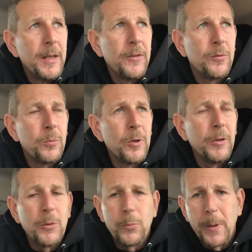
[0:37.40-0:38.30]

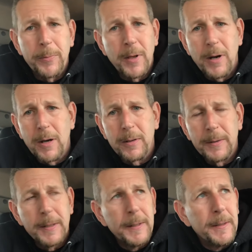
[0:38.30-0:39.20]
really ripped at our
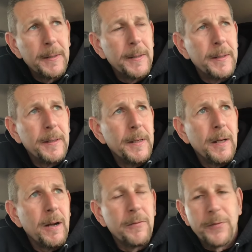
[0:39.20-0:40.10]

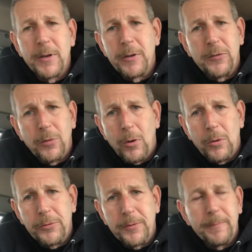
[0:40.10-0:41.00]
very
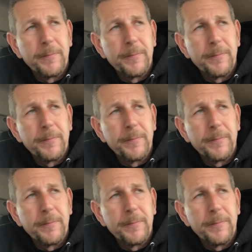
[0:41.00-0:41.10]
souls.